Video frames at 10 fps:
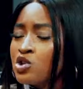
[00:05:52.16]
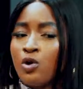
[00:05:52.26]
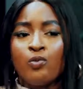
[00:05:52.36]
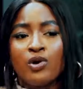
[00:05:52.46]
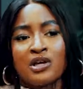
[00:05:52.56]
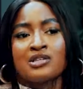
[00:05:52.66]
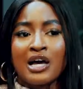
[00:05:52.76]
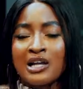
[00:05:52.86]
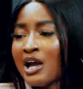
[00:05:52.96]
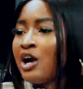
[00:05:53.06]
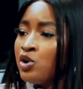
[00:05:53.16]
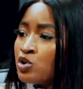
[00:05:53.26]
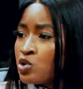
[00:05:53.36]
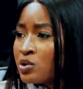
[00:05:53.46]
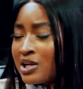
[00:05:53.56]
So what exactly are
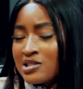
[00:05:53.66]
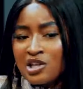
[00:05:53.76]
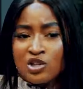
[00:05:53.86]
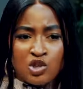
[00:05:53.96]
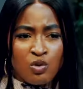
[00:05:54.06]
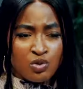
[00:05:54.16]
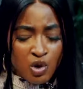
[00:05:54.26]
you doing? And the, the,